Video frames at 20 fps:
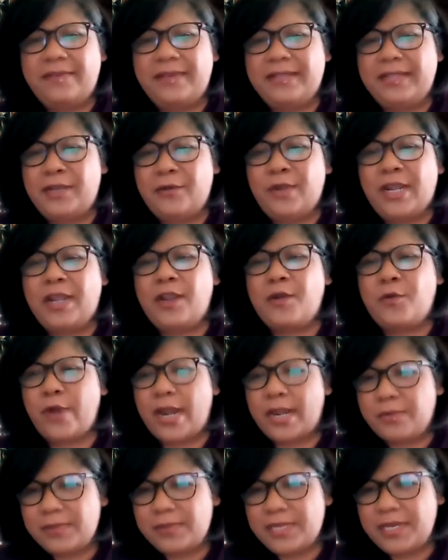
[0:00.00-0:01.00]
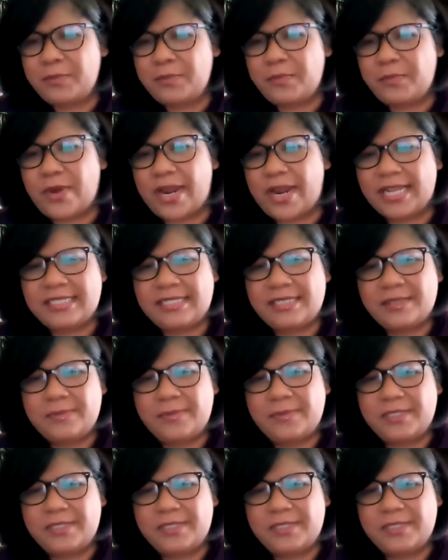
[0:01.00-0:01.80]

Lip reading: feeling incredibly impressed,